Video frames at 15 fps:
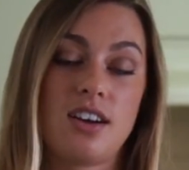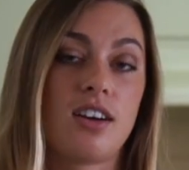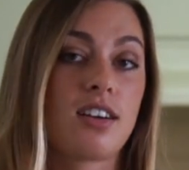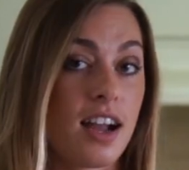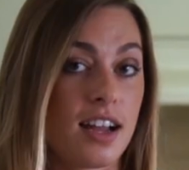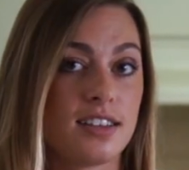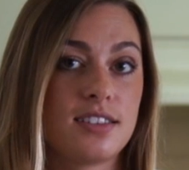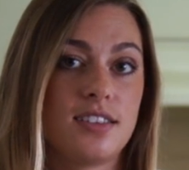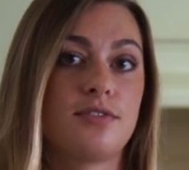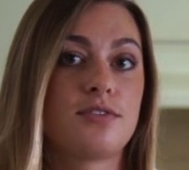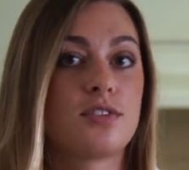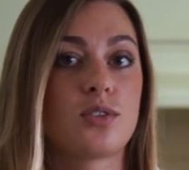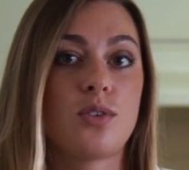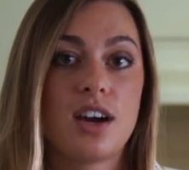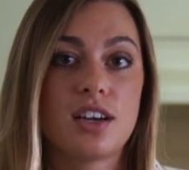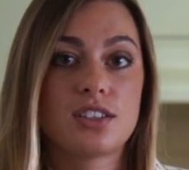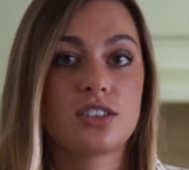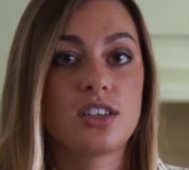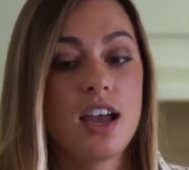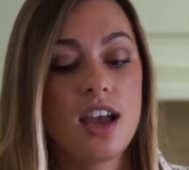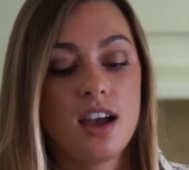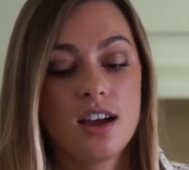all kinds of
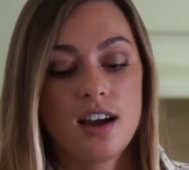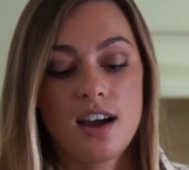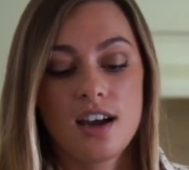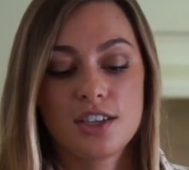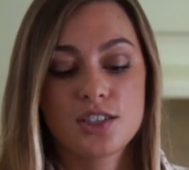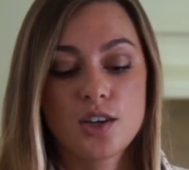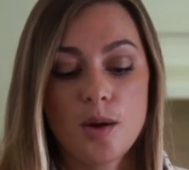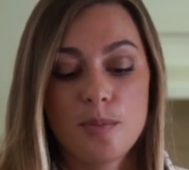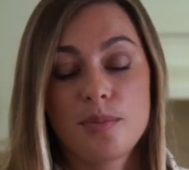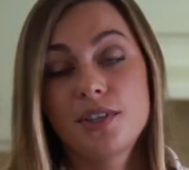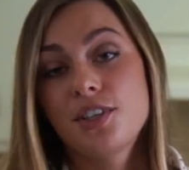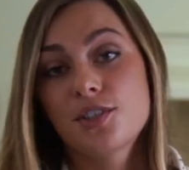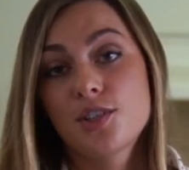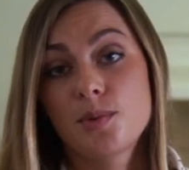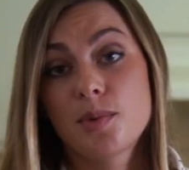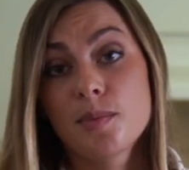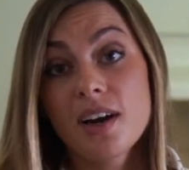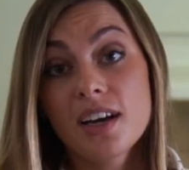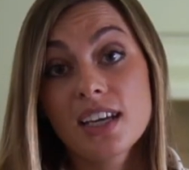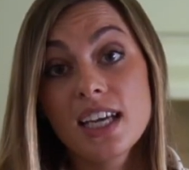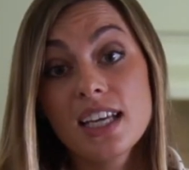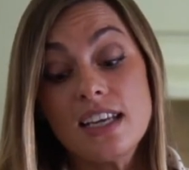squash show up in your
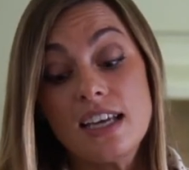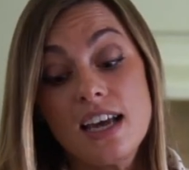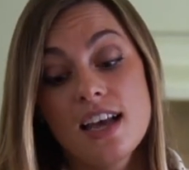supermarket.